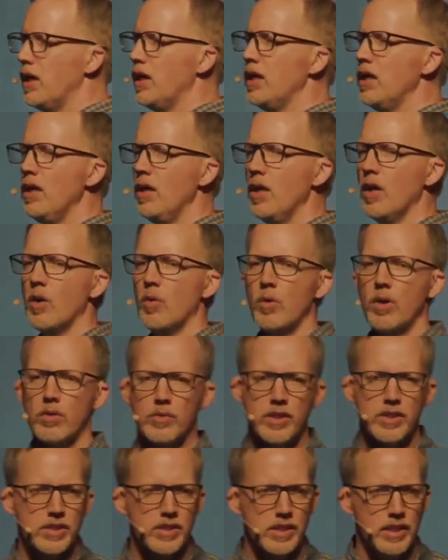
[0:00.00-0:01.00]
he
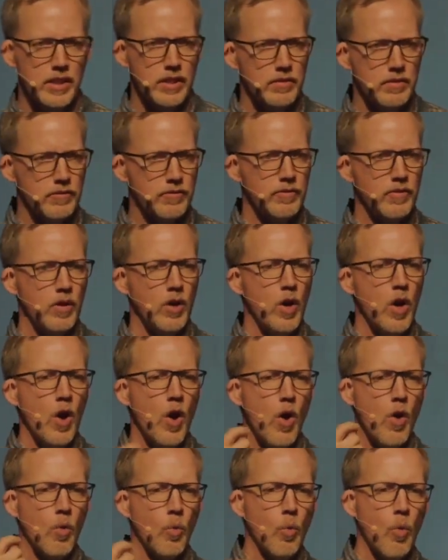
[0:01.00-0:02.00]
will receive
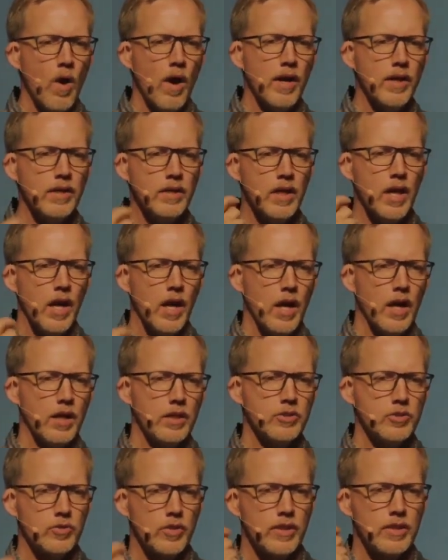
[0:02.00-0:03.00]

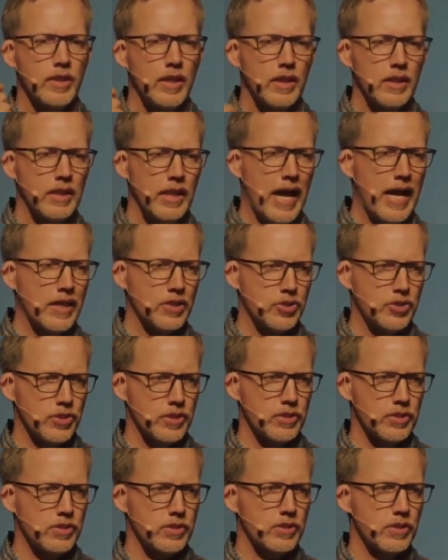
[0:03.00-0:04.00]
100
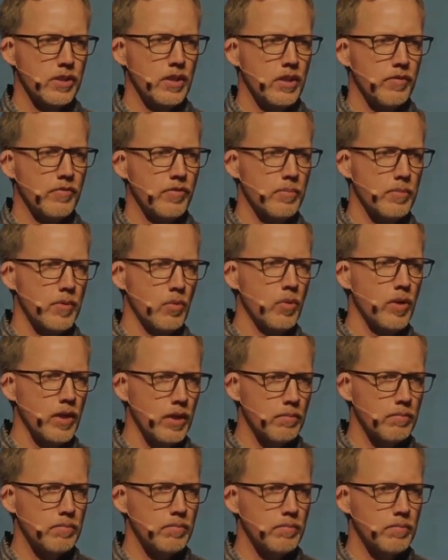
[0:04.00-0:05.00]
lashes from the
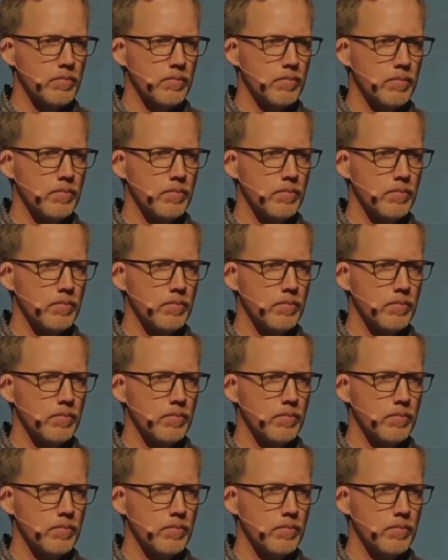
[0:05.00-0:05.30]
whip,